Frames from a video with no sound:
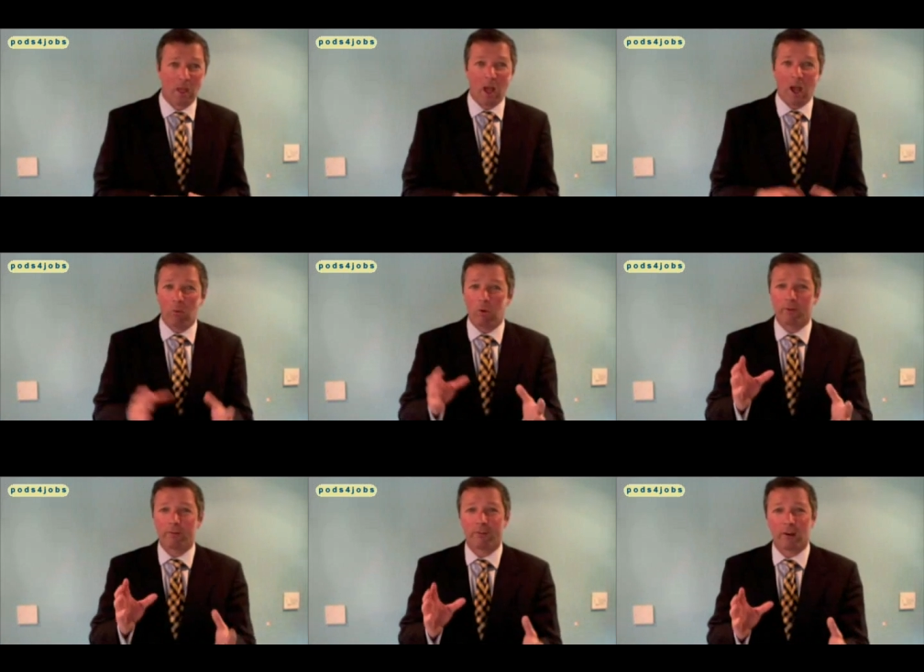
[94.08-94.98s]
I want
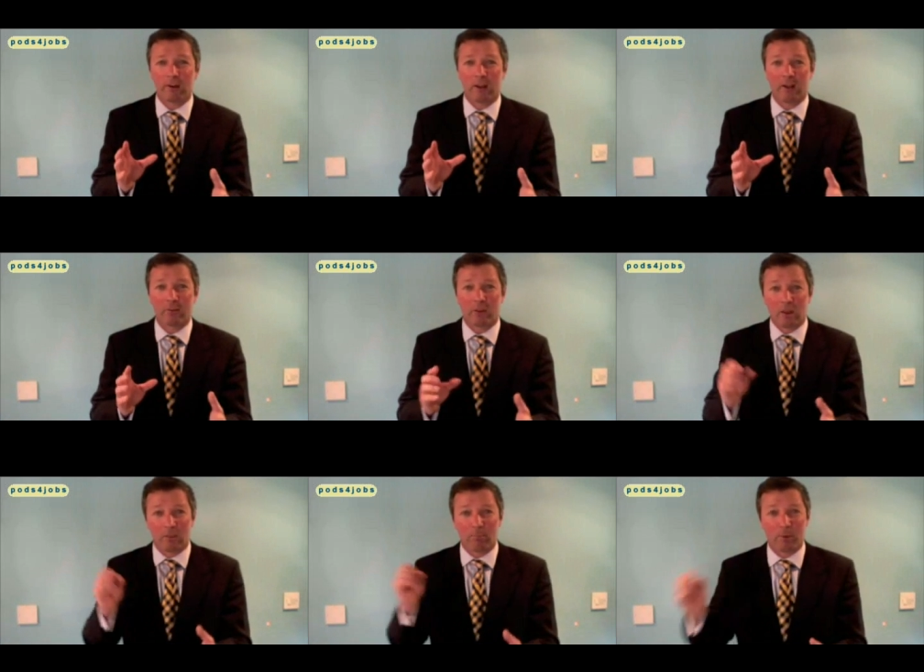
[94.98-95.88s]
to find out
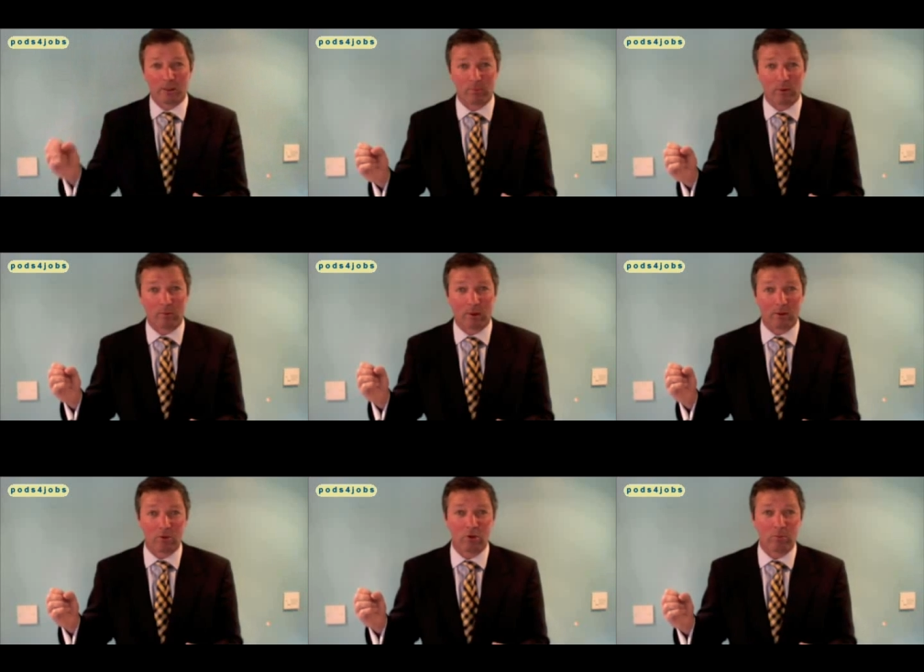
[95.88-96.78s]
the best bit about the
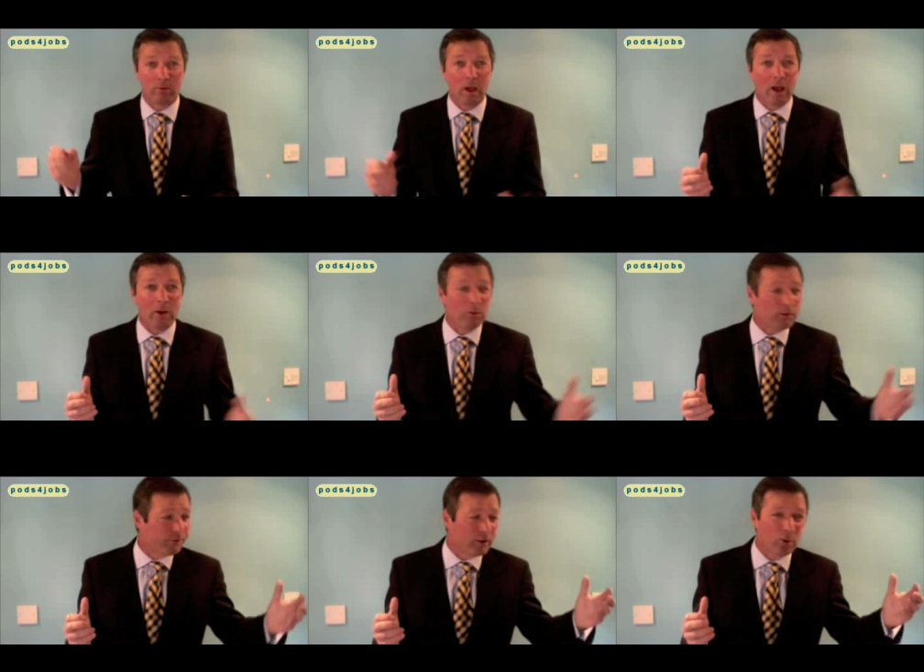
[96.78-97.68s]
job, and I want to
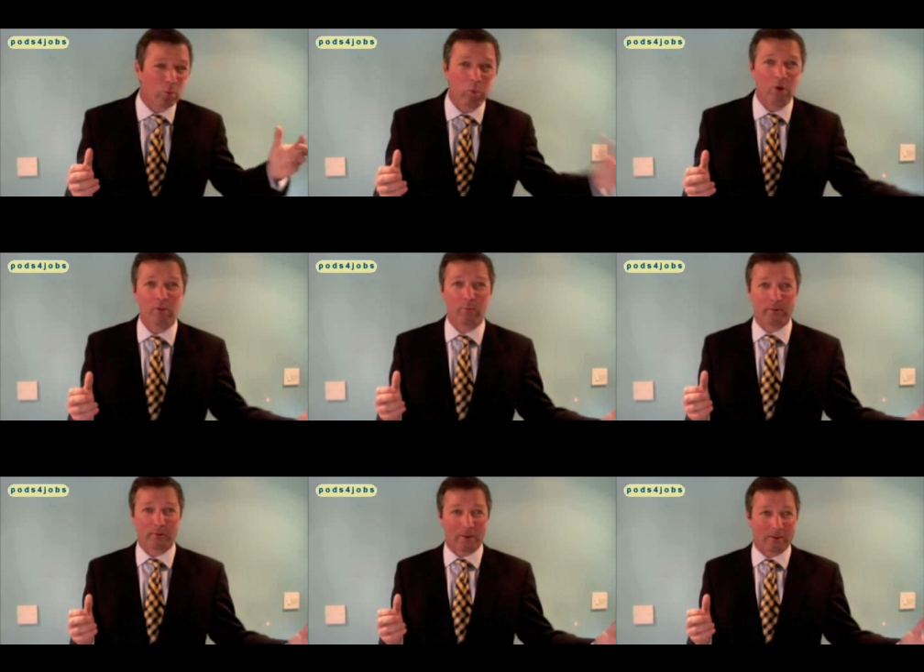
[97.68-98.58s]
find the worst
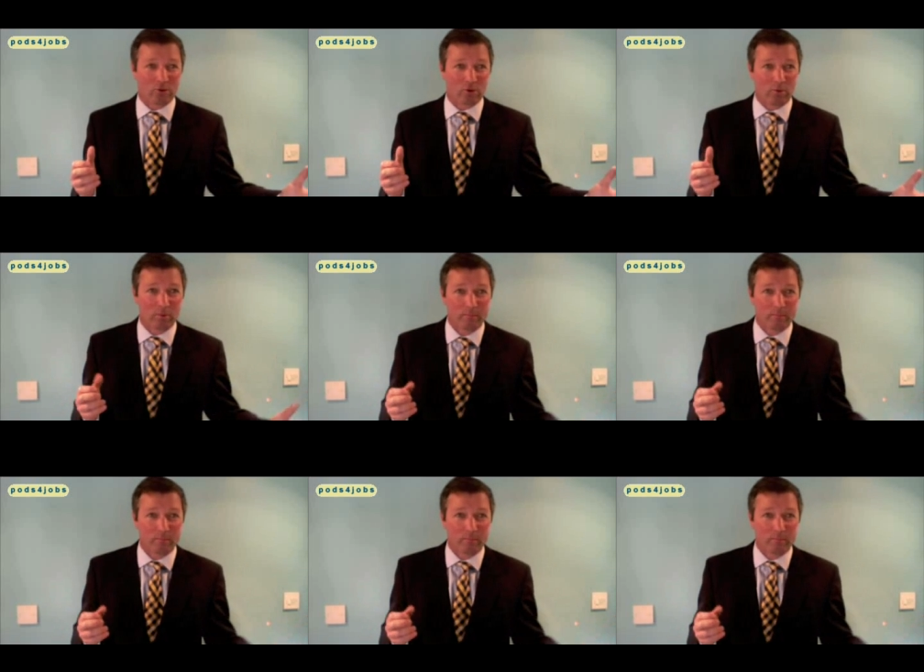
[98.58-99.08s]
bit about the job.